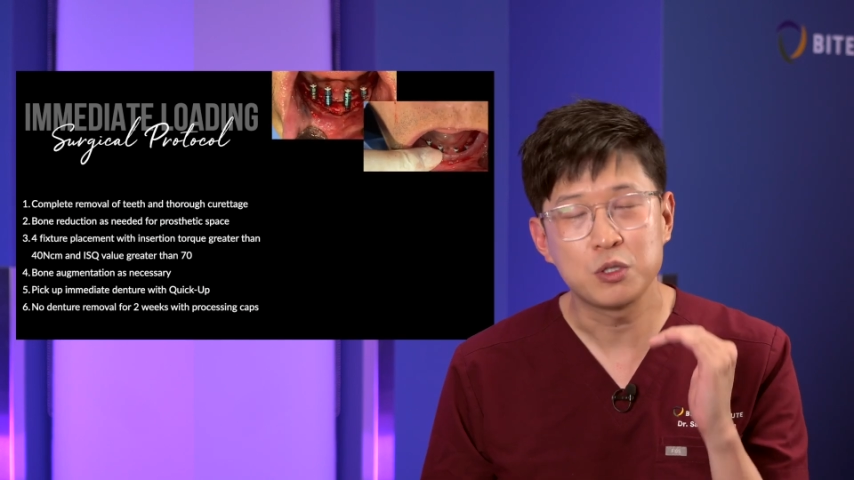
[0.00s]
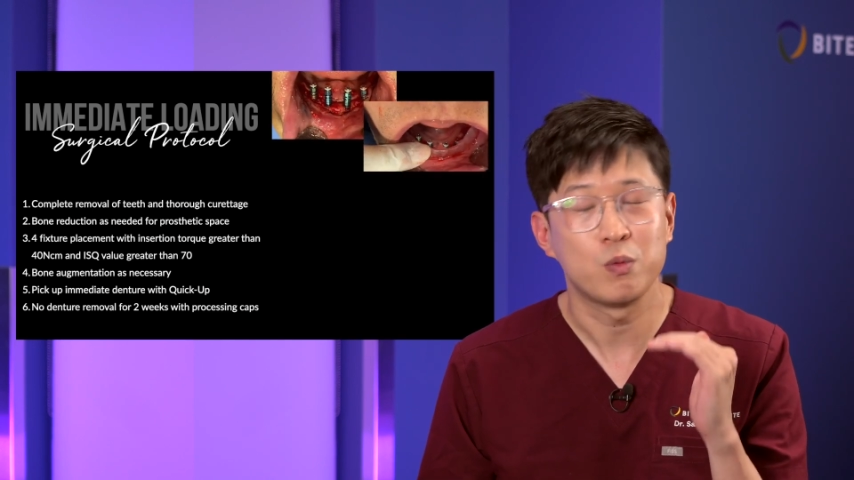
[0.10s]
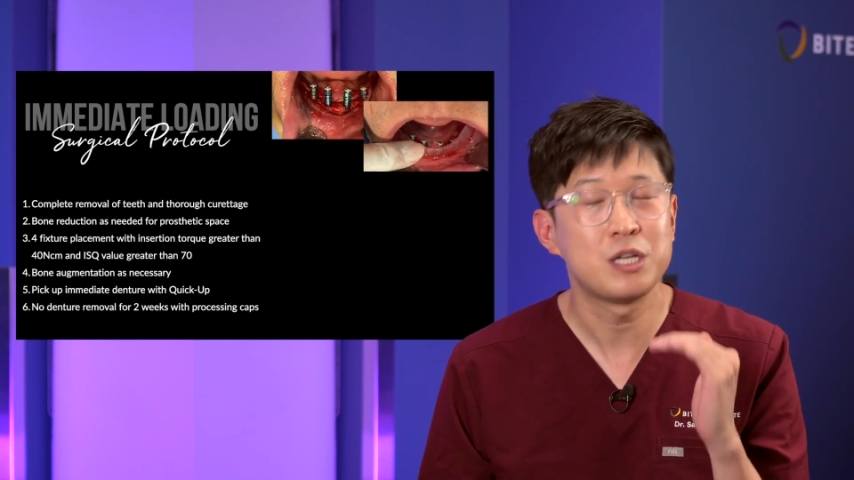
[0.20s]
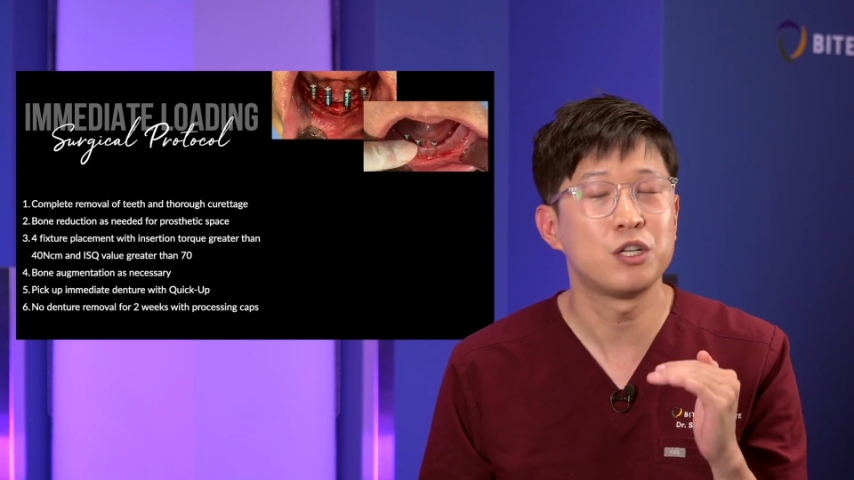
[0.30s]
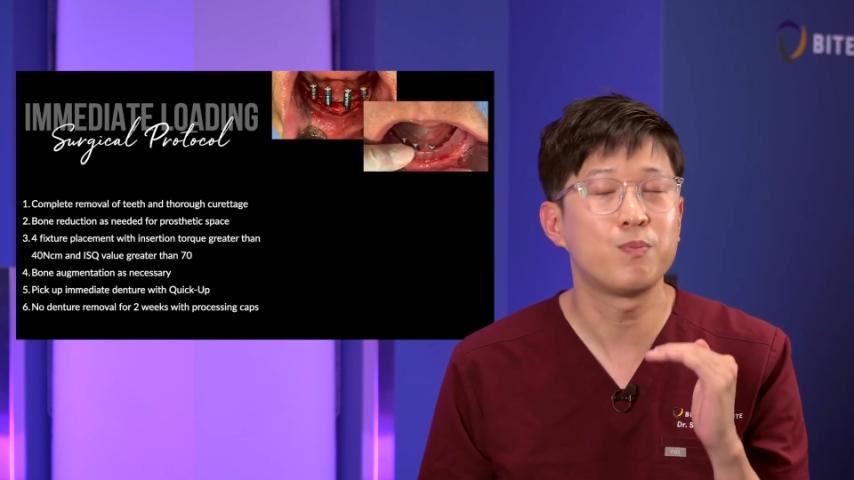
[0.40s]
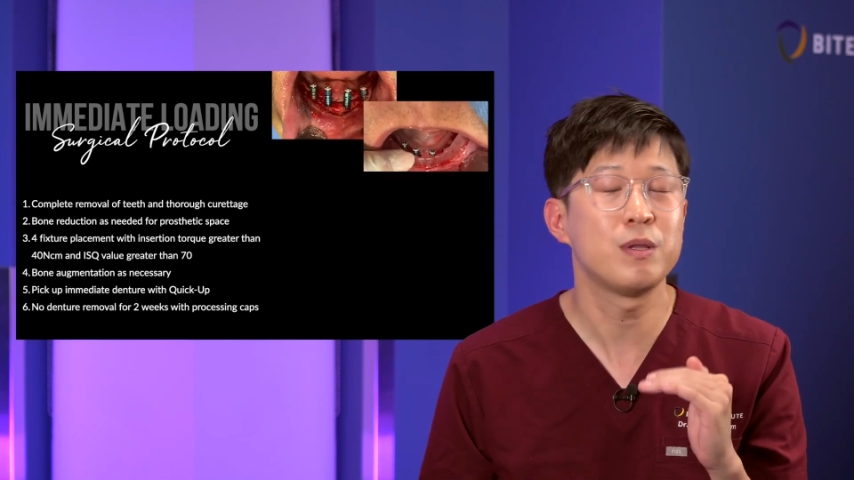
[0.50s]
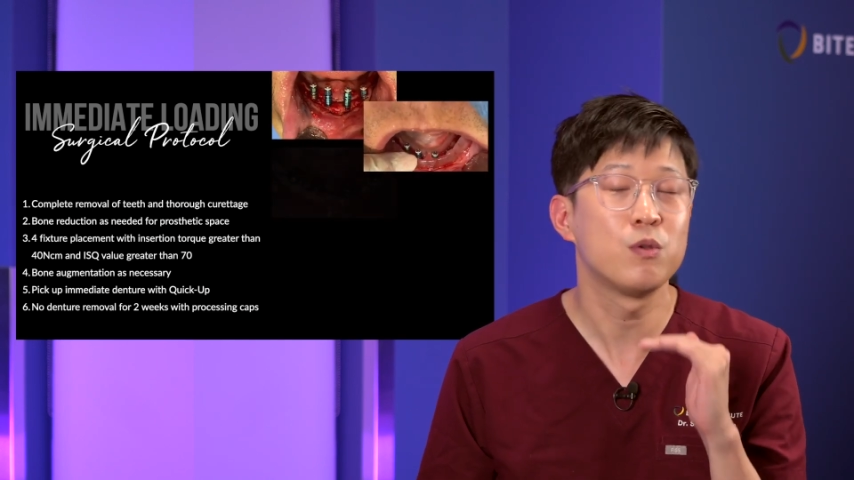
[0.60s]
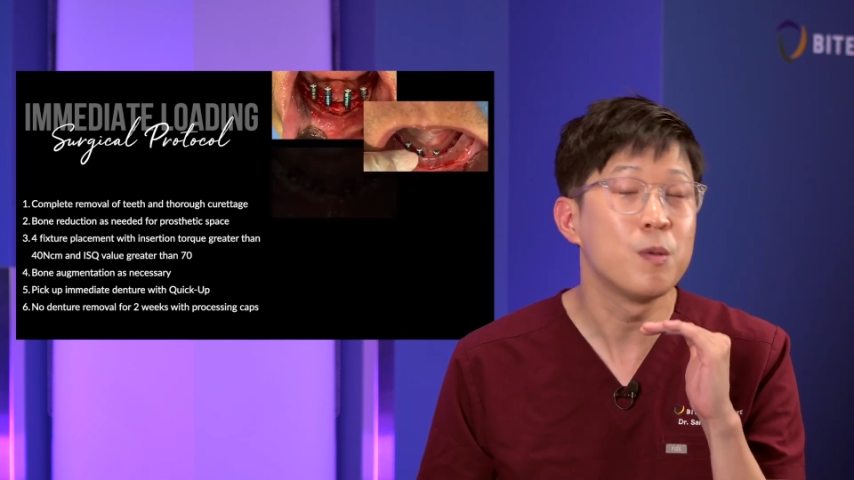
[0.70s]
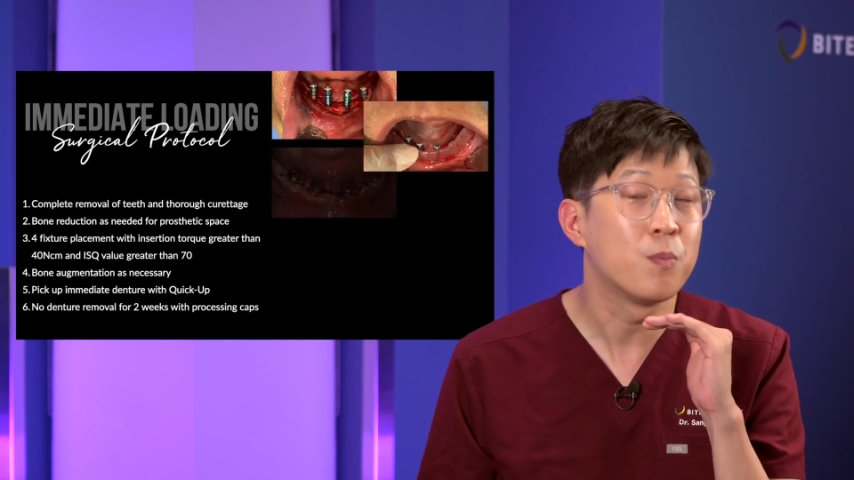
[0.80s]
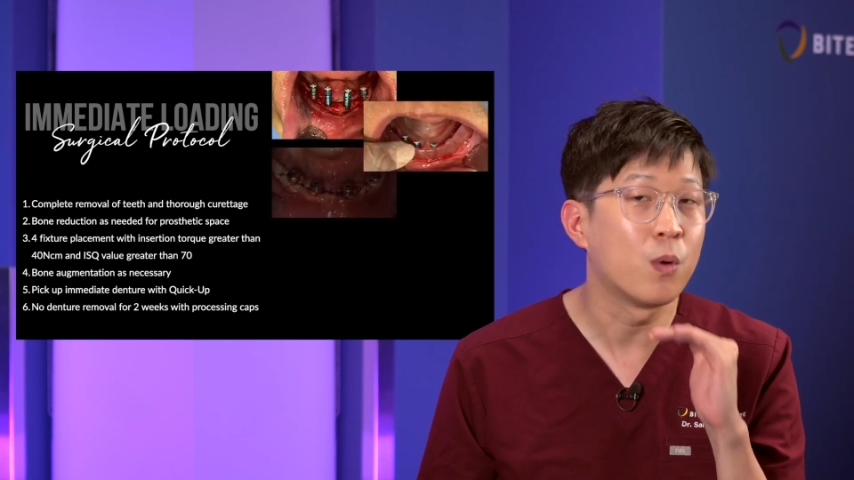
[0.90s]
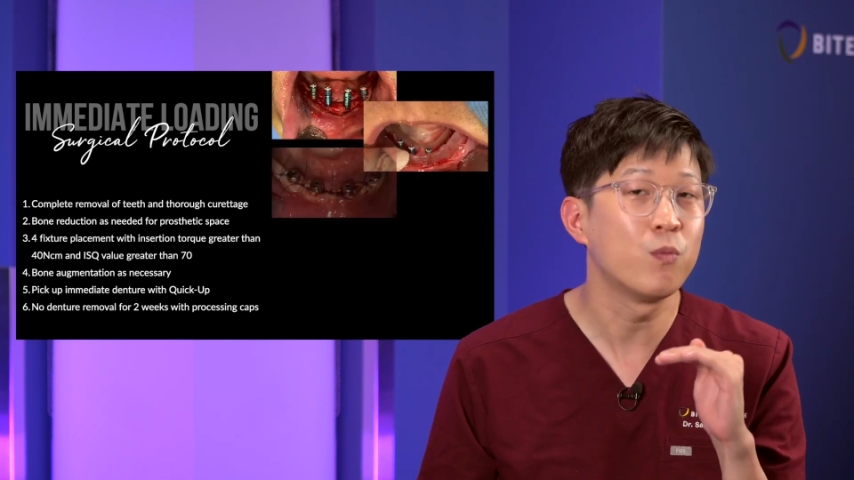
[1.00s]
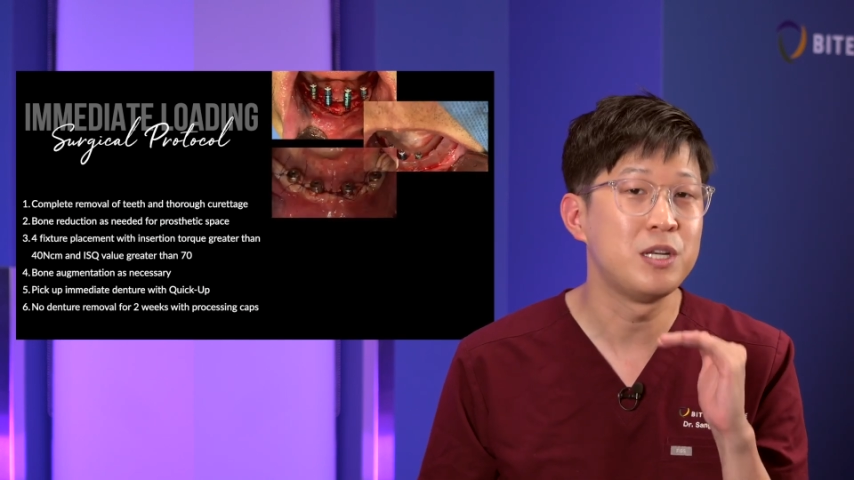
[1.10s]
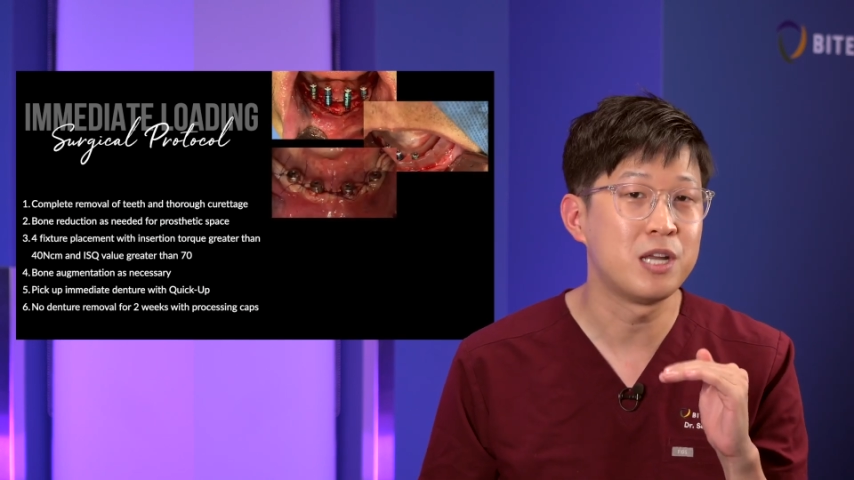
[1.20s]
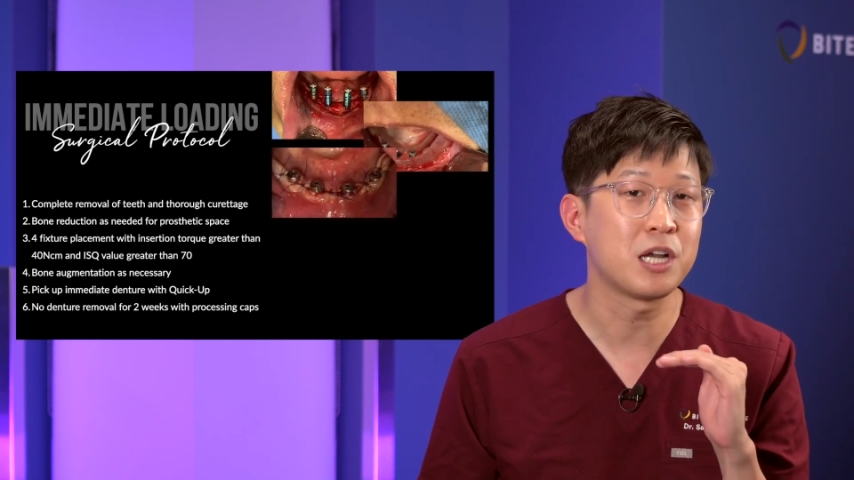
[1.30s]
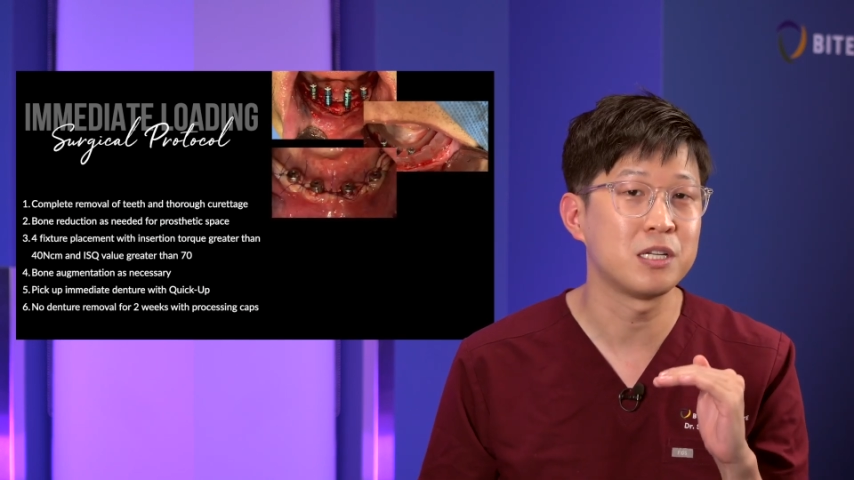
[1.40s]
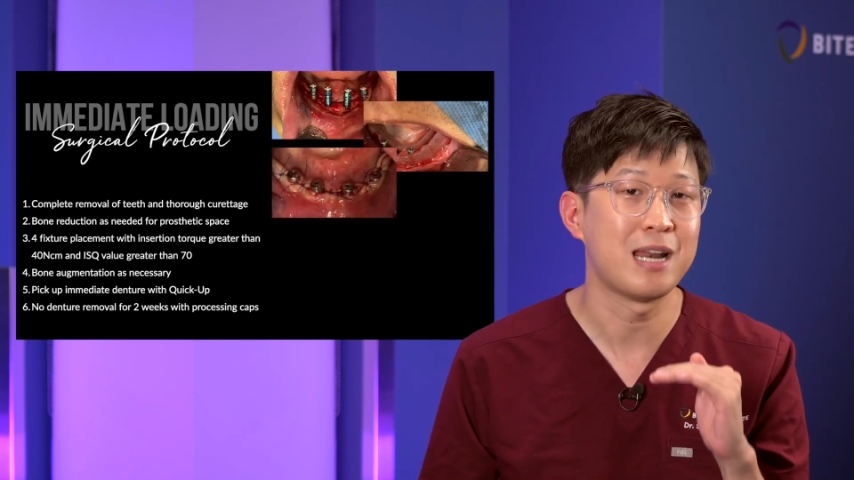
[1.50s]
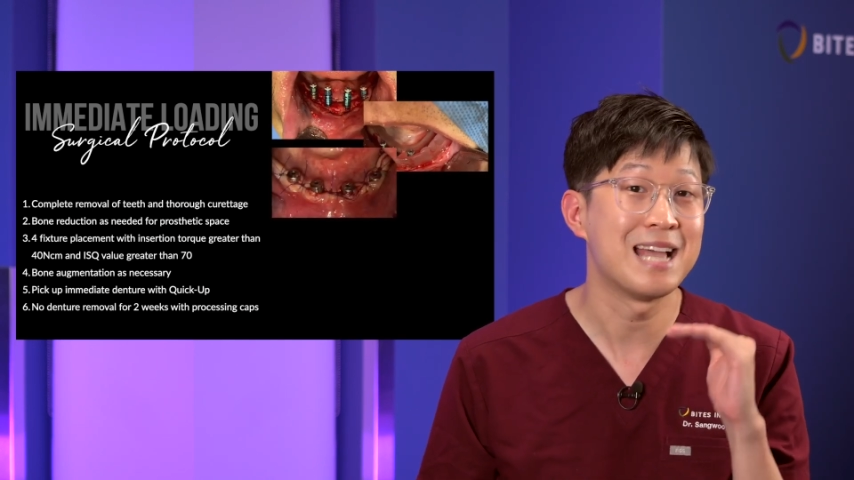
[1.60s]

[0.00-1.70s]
should be doing bone reduction